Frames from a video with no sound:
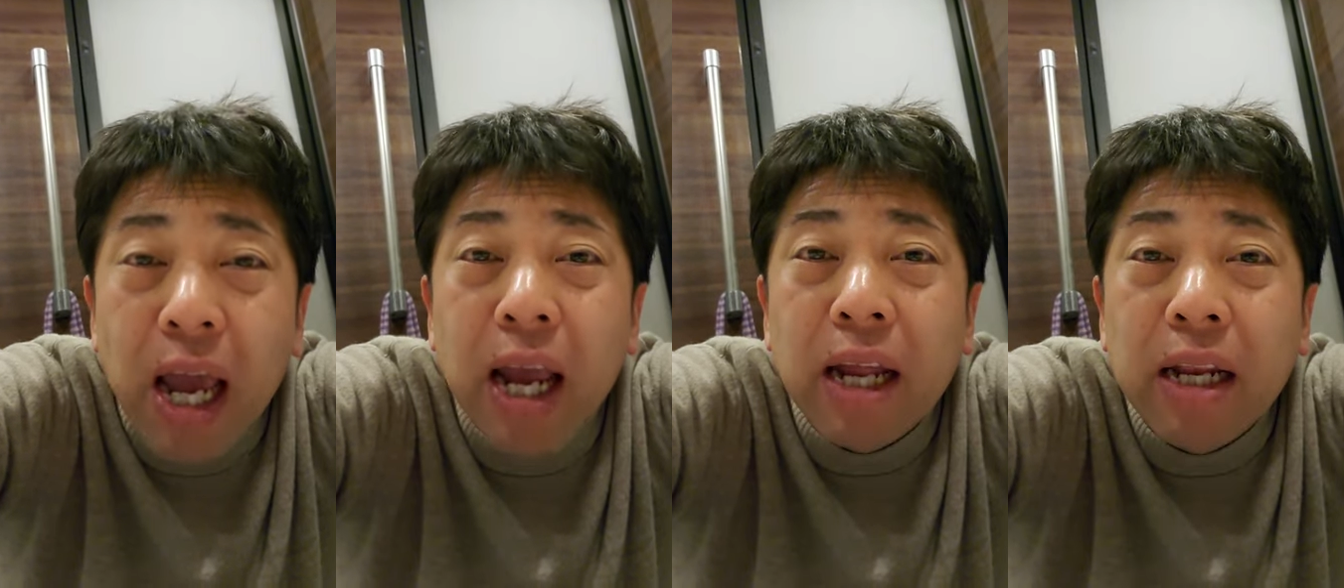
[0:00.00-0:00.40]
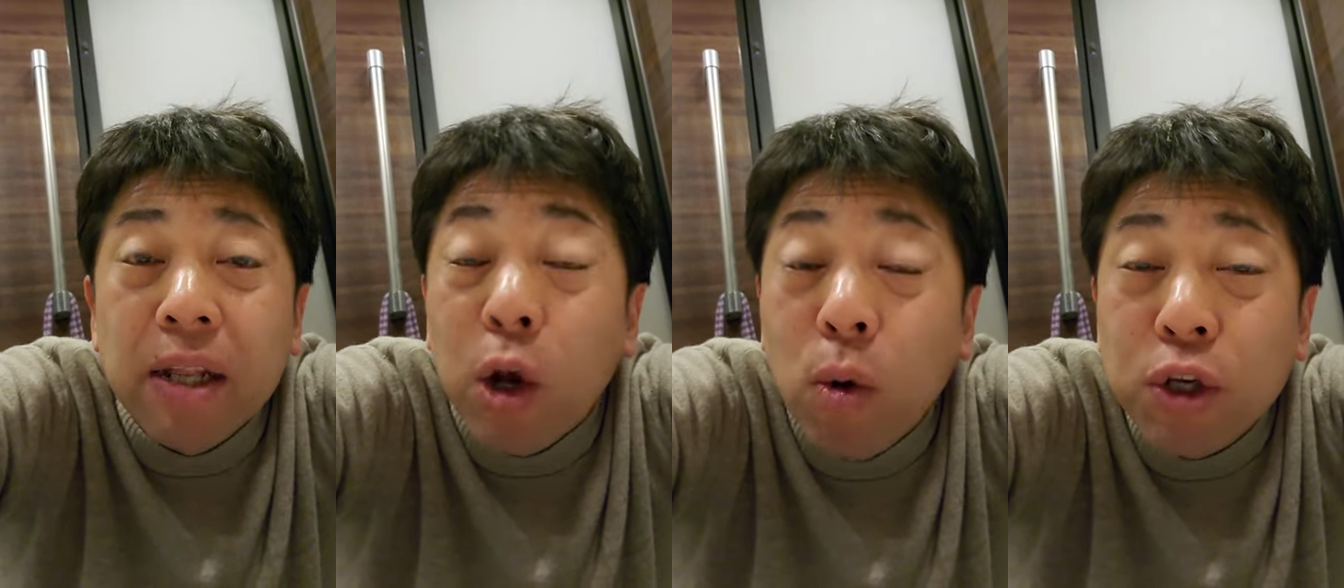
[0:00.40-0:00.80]
in
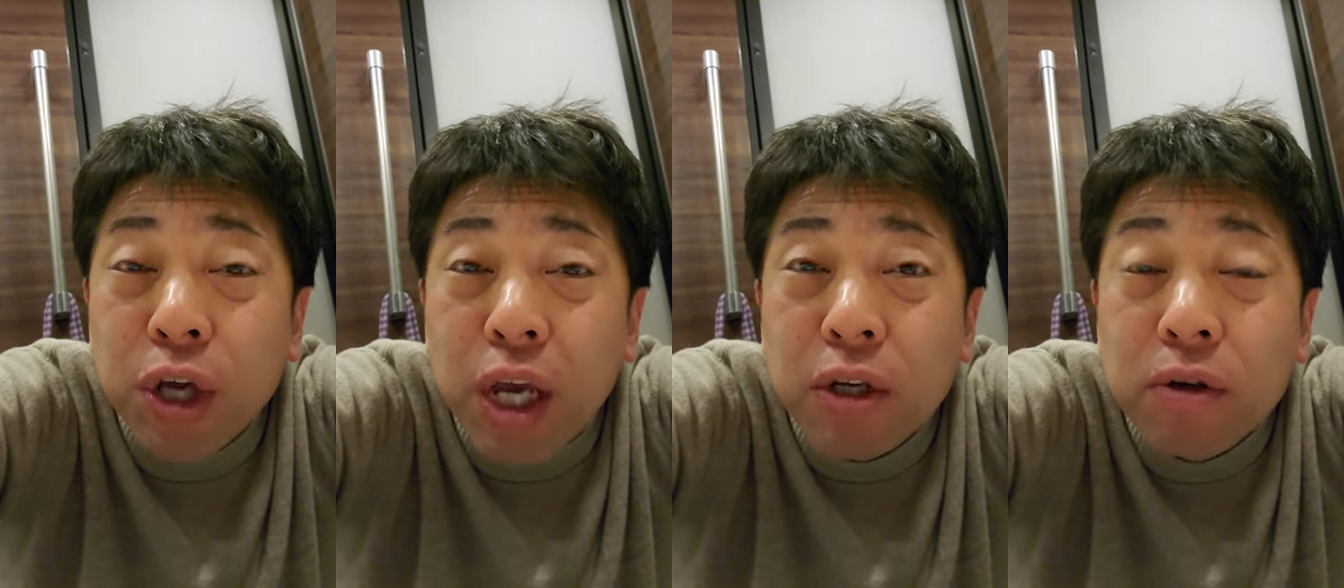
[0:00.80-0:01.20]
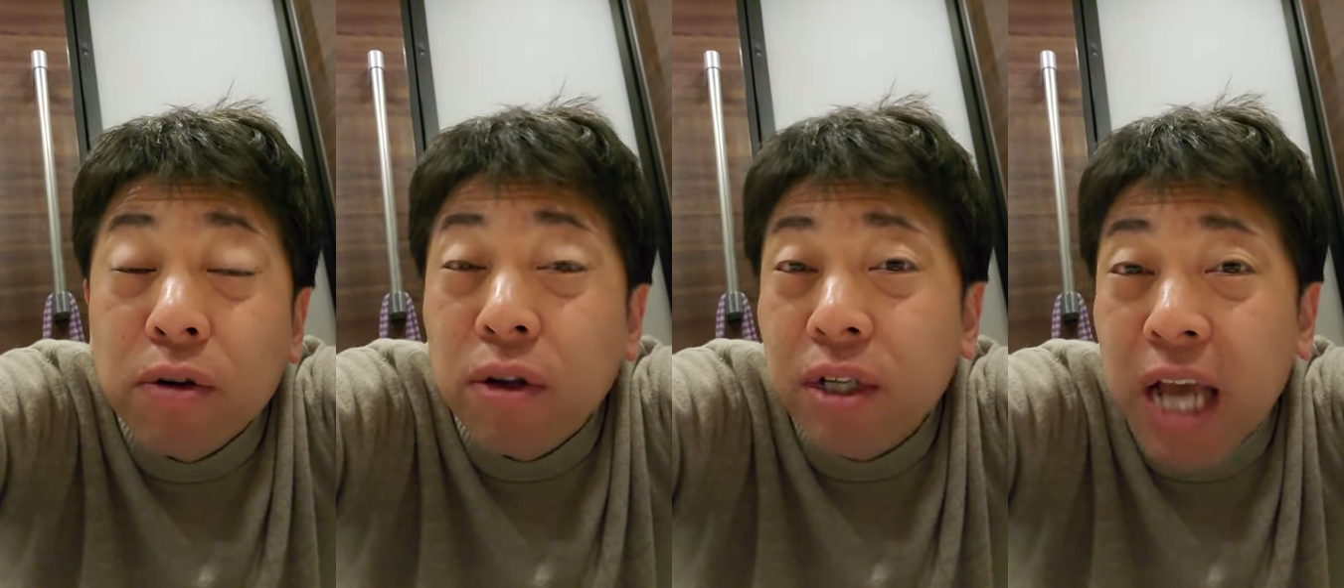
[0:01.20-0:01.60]
negotiation
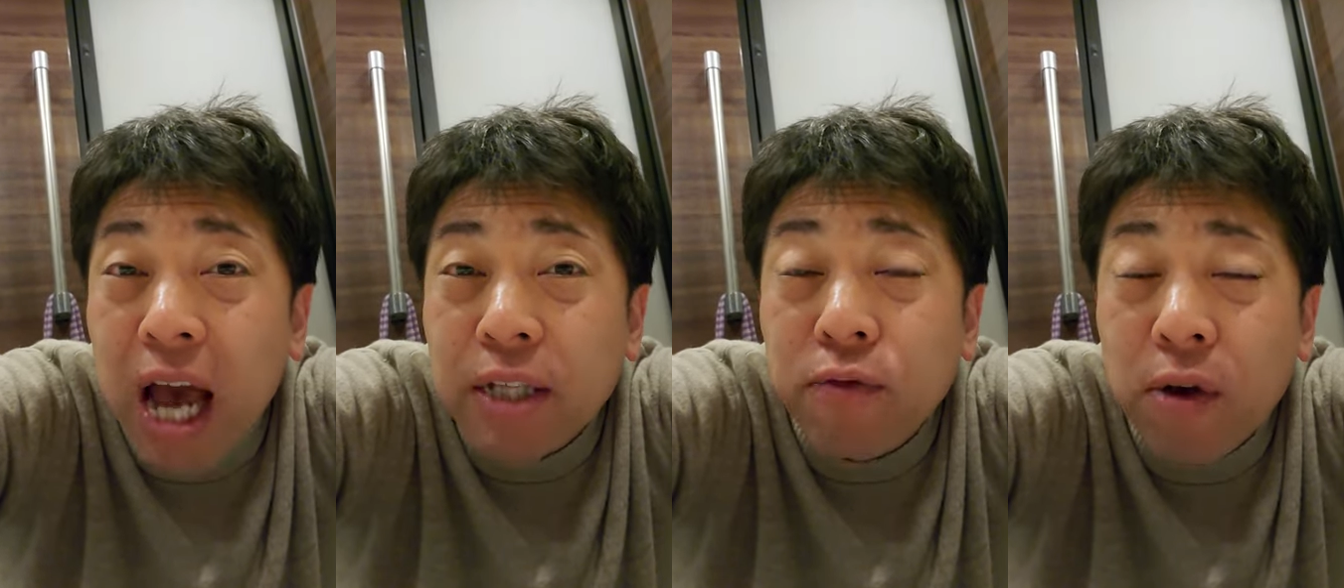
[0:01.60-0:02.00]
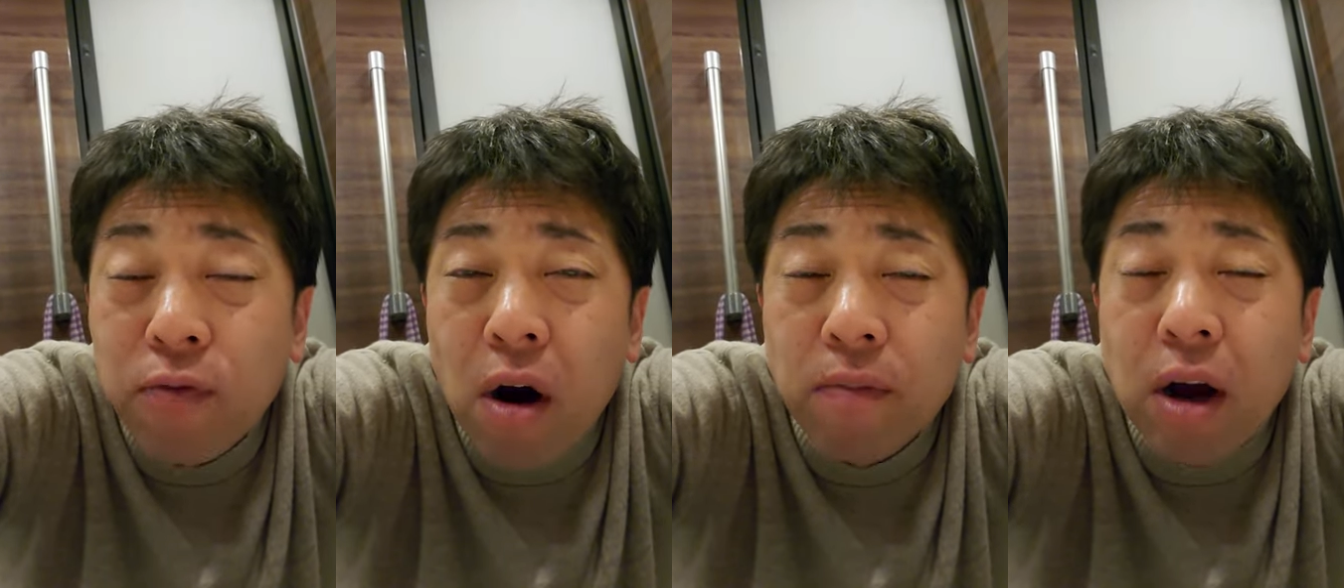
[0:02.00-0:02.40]
to discuss the
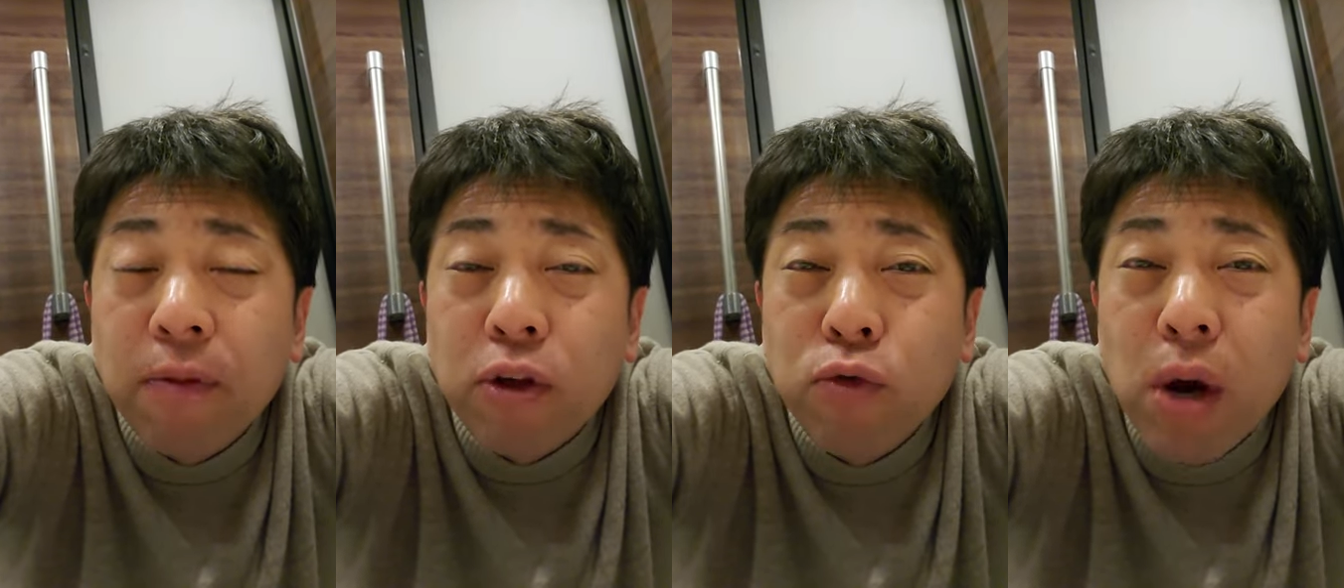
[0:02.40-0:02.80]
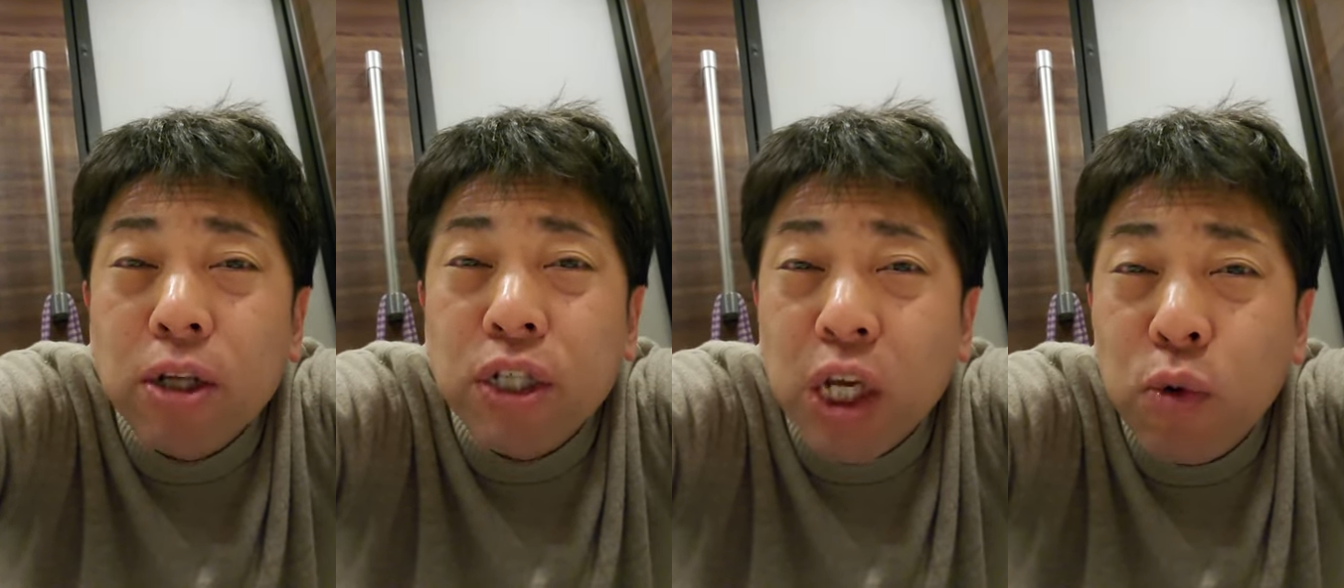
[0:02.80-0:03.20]
reform of
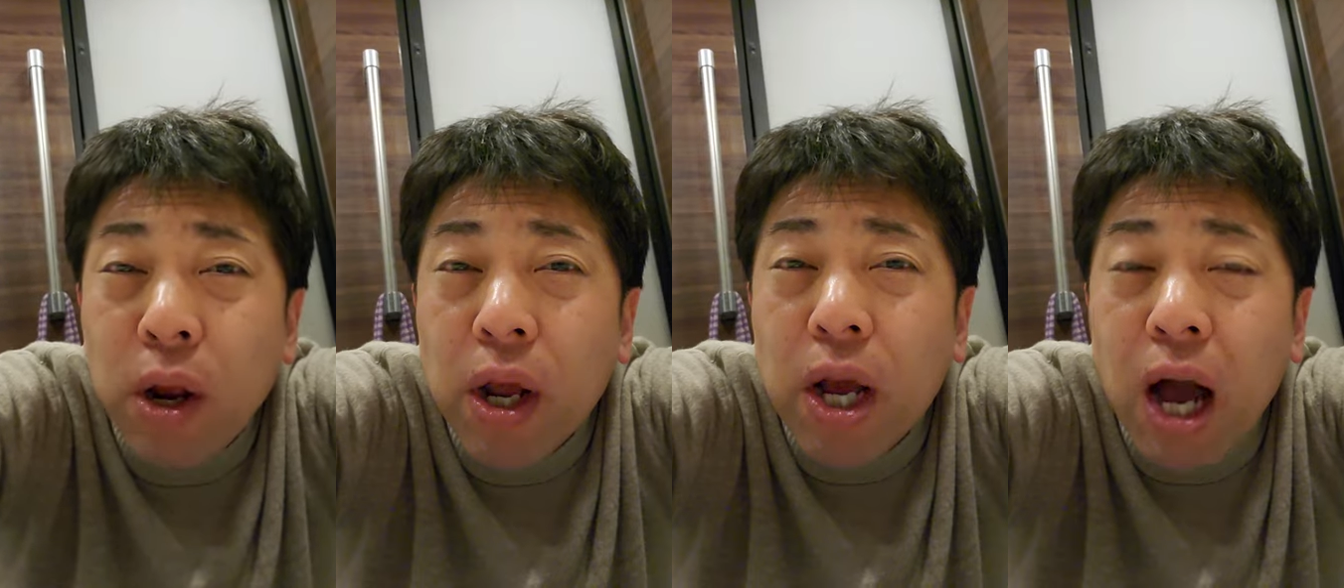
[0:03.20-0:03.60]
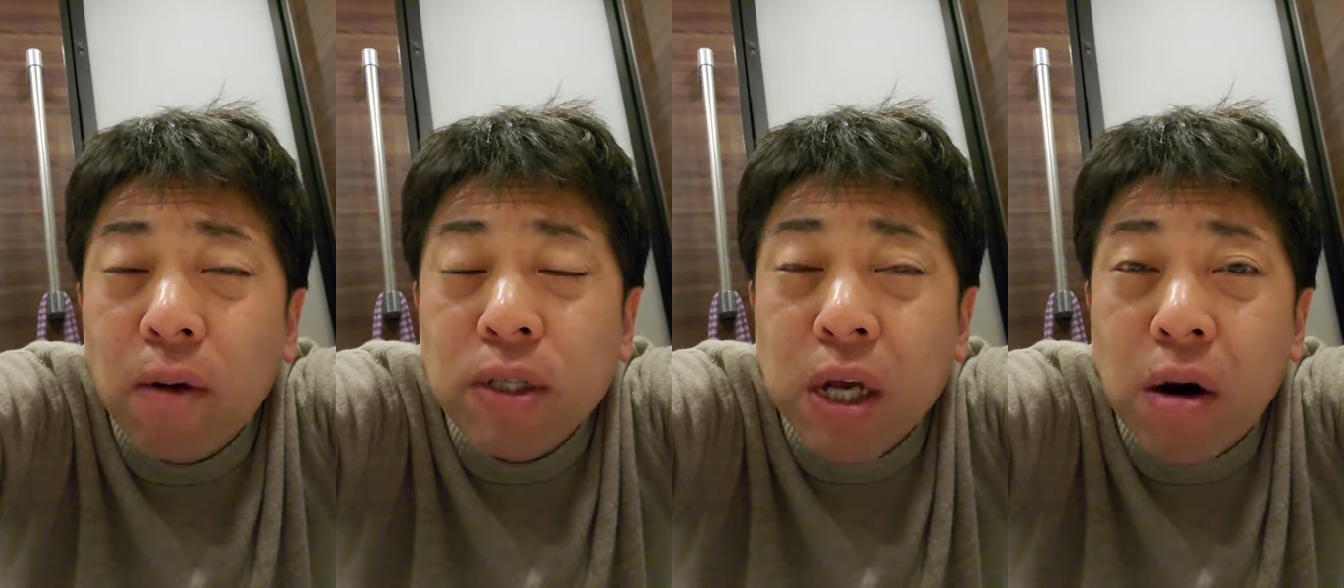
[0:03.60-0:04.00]
UN Security
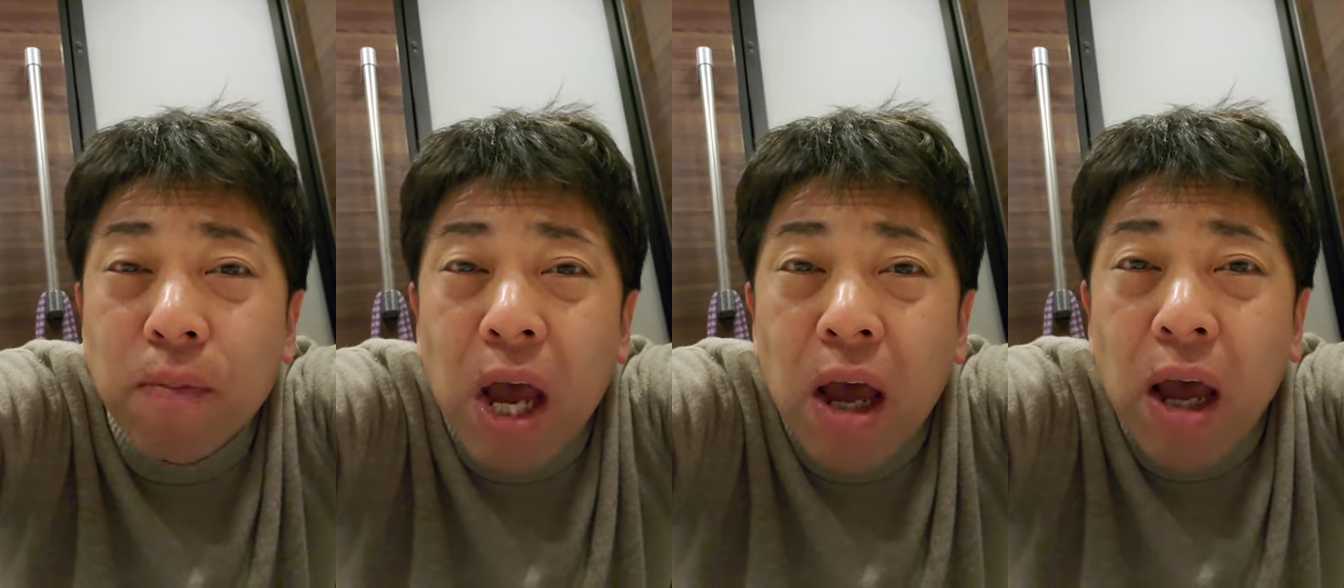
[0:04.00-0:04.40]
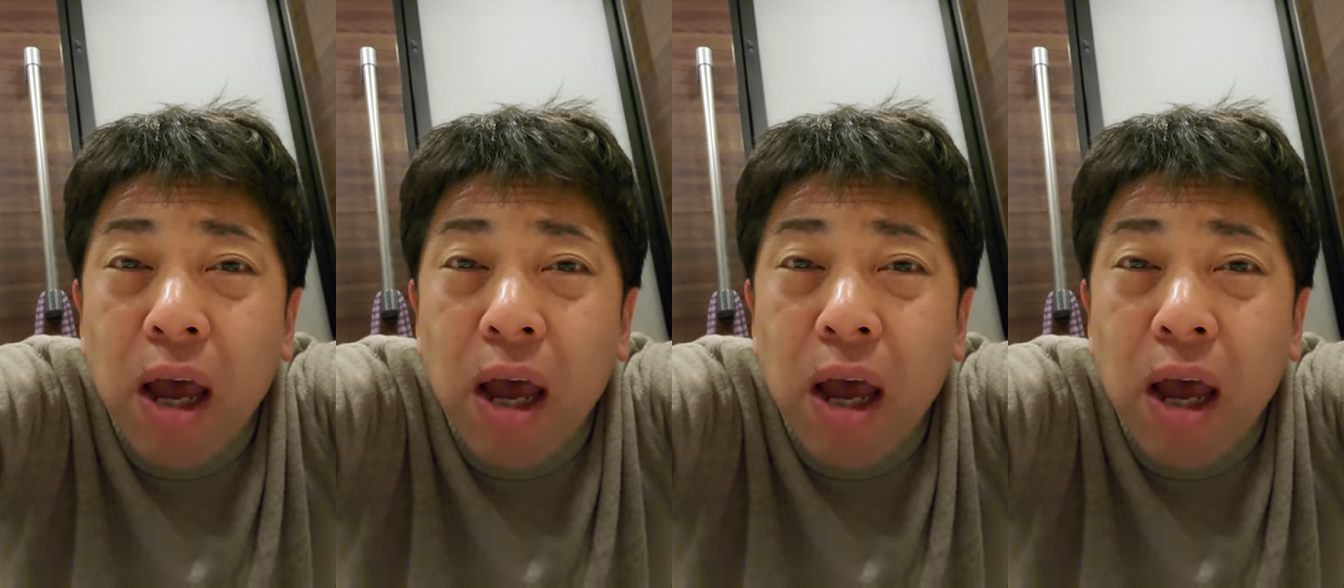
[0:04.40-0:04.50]
Council.